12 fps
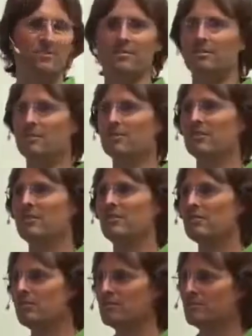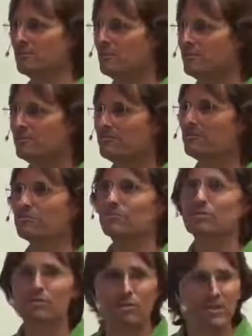So in other words, as long as the woman feels
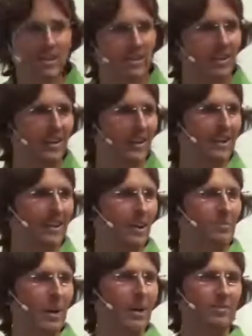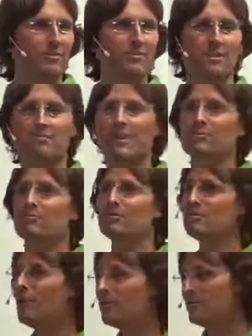good about herself as a
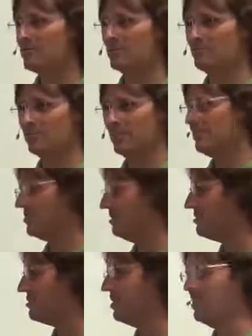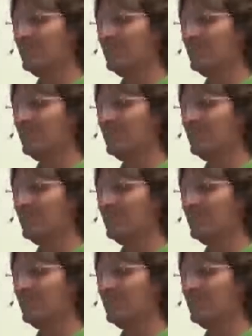result of the projection.